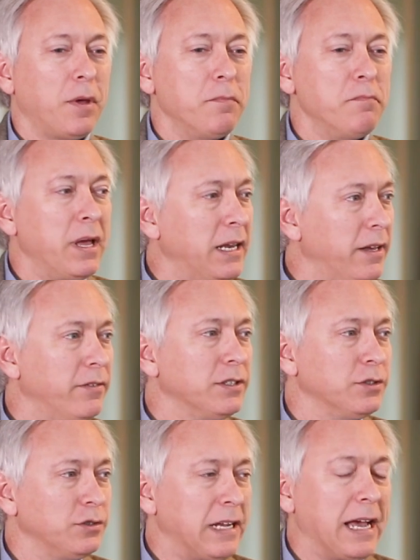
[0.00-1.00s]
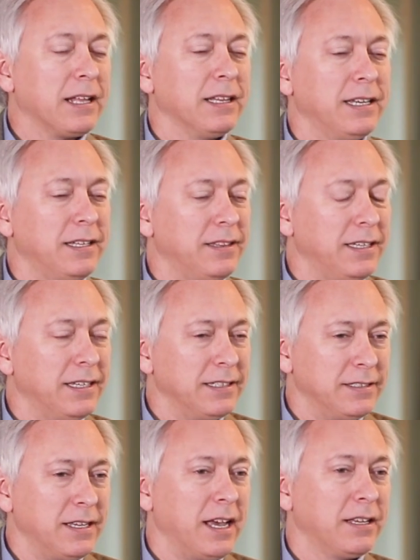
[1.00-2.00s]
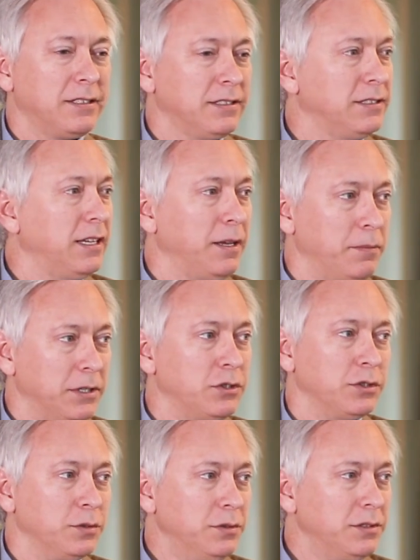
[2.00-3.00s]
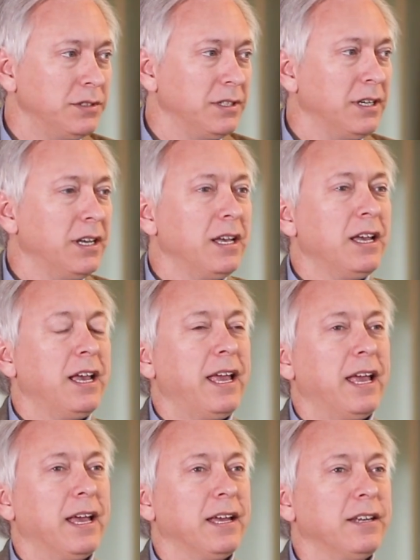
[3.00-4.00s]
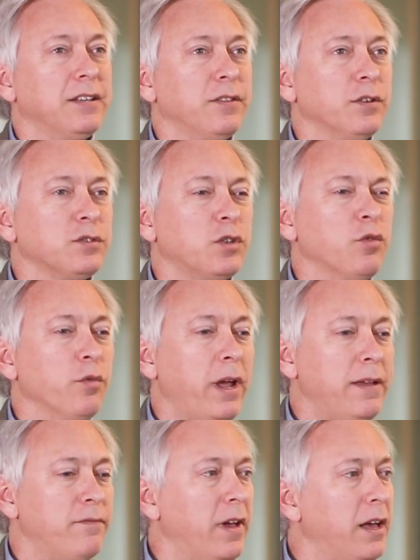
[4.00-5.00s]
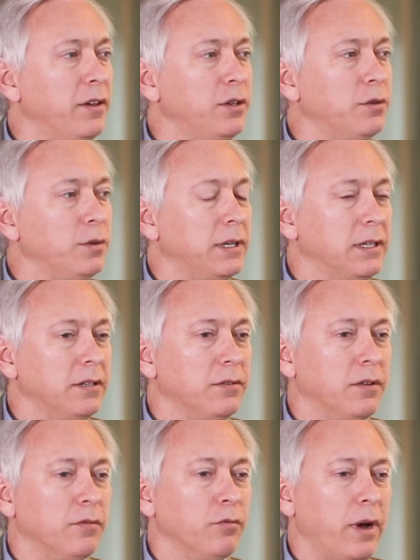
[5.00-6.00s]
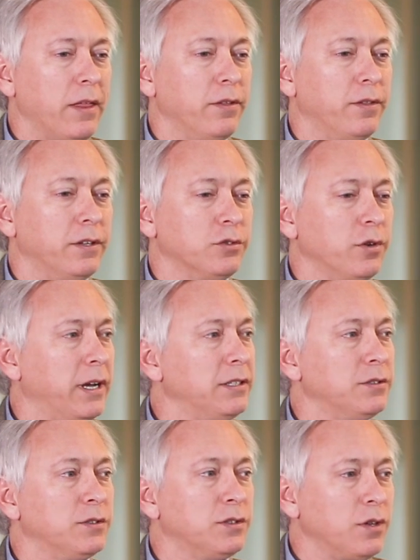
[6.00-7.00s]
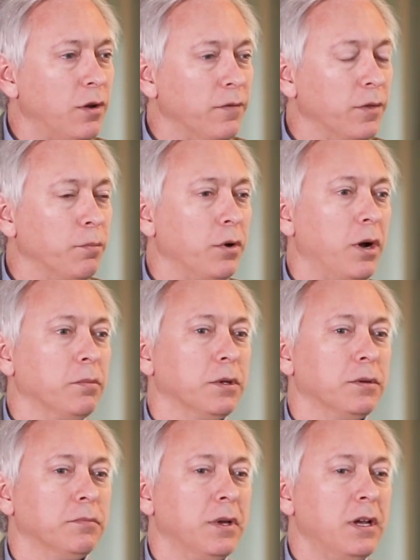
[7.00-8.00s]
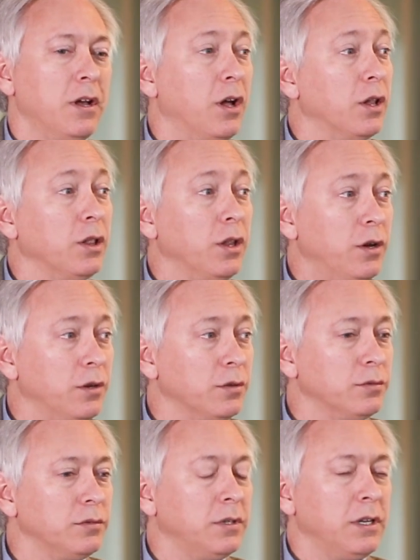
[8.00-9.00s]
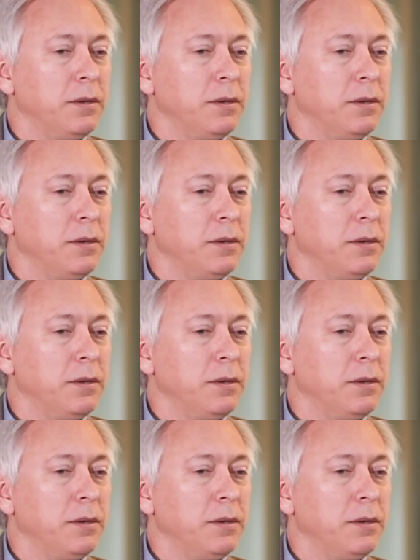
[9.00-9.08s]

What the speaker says: many of us are tackling the exact same issues. And there's great value in, rather than trying to solve the problem alone,